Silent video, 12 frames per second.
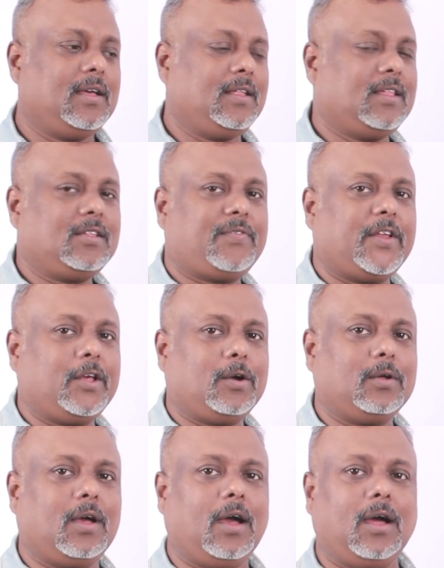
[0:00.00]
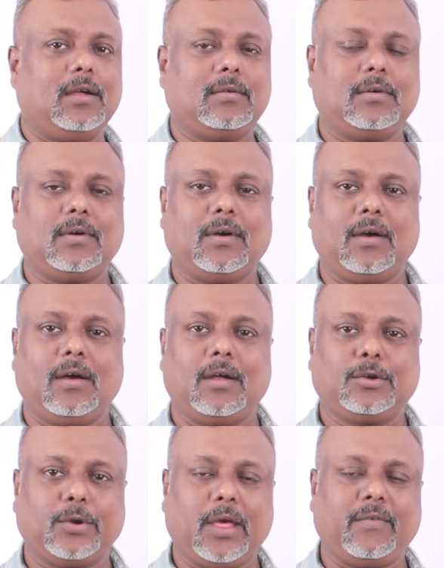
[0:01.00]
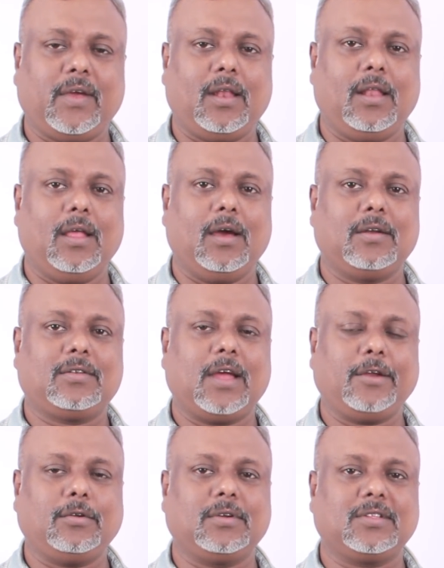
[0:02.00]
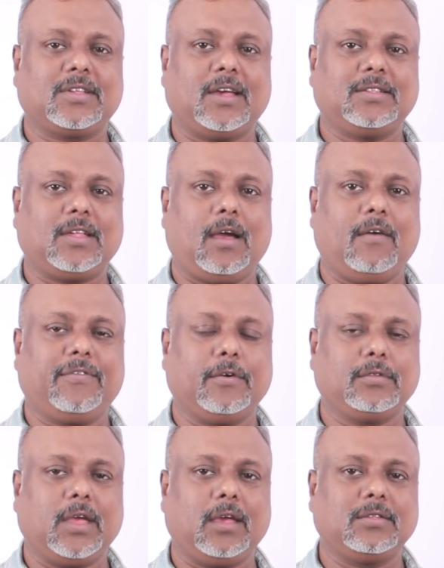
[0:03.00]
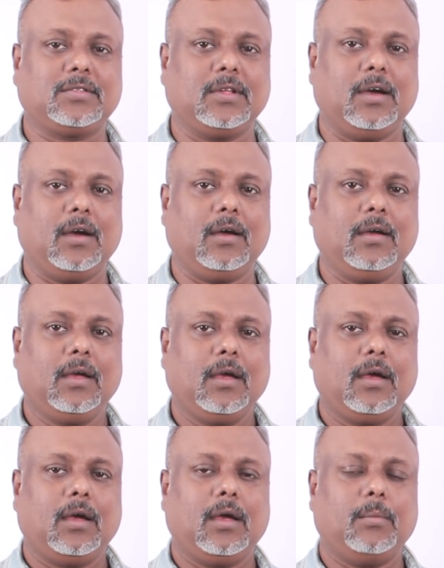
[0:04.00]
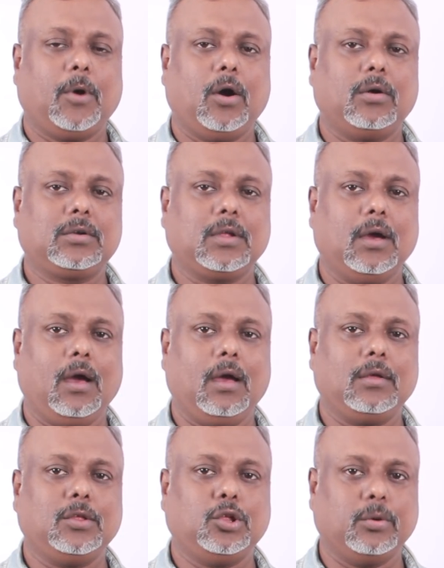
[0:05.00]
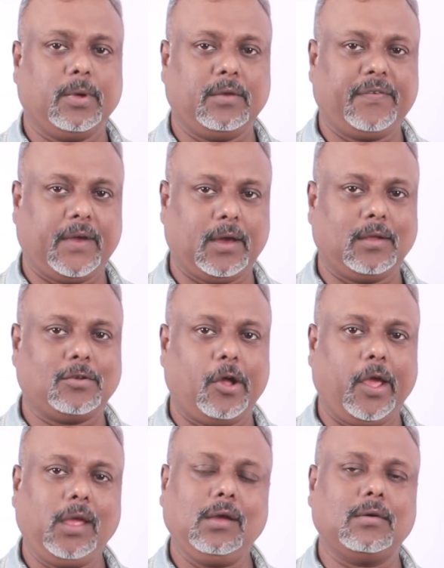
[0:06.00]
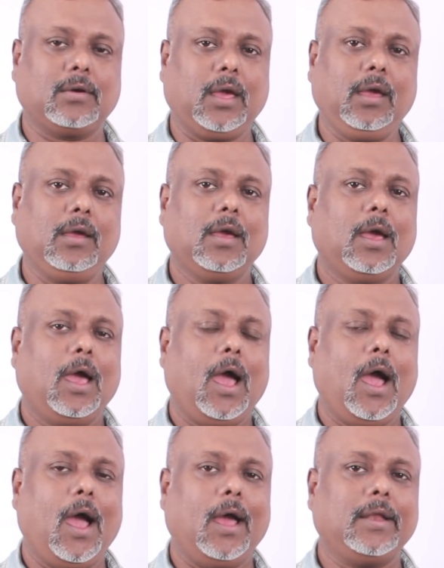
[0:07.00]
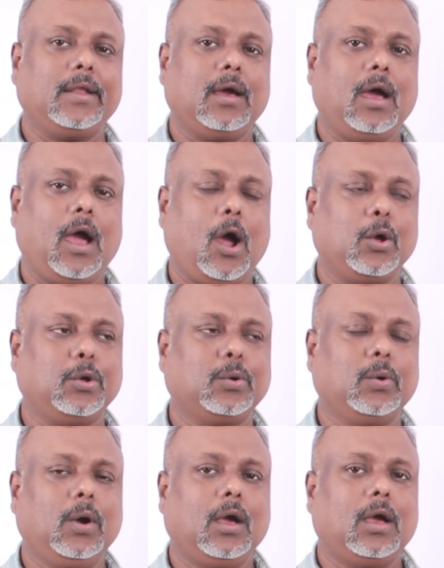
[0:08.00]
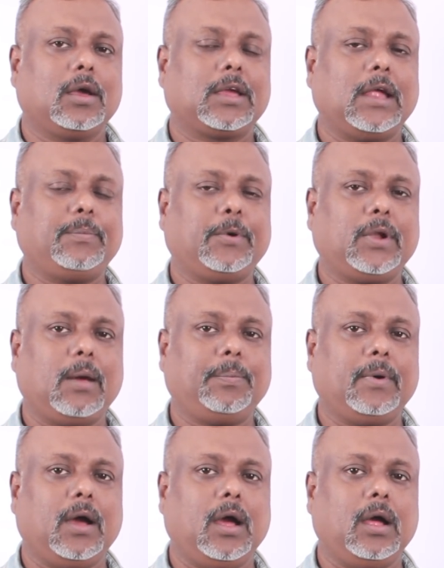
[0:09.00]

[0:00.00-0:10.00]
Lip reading: In this video, today we'll try to discuss a few things about human figure drawing, okay, and how you can put up